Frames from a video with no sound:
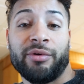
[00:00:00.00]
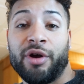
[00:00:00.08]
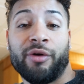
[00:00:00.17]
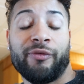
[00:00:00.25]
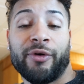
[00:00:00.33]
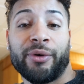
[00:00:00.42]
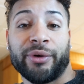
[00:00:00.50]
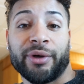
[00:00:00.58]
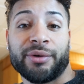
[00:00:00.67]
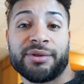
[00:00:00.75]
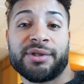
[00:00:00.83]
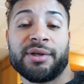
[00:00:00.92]
no
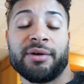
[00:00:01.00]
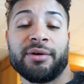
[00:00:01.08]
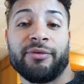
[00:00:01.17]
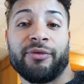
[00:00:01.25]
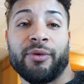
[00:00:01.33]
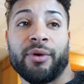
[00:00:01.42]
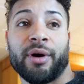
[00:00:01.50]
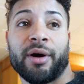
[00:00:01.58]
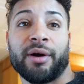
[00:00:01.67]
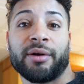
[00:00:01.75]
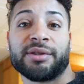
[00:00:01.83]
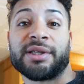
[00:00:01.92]
photos,
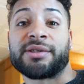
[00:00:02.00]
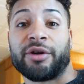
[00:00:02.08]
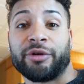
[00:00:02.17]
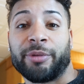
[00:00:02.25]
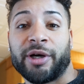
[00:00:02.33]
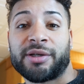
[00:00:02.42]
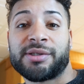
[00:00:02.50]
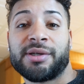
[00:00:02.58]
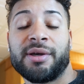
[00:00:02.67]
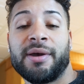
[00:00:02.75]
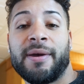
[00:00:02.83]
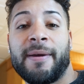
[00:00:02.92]
for $600.